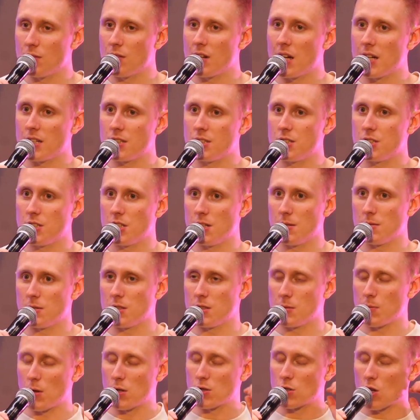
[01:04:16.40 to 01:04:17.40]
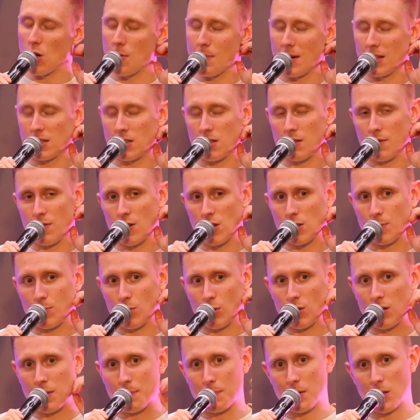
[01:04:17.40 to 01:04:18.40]
relationships. I suppose going back to the first
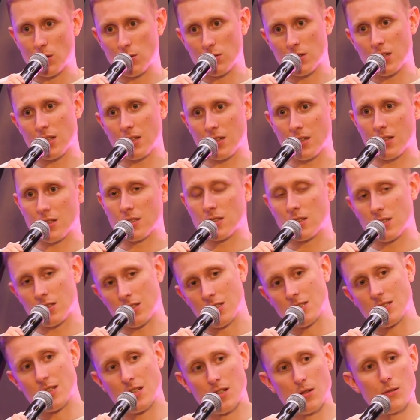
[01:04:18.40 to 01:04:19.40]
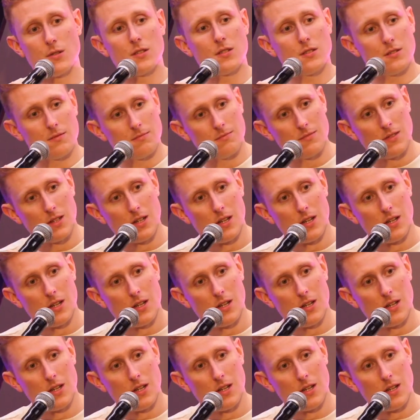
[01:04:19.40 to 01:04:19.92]
point, building, it's continuous.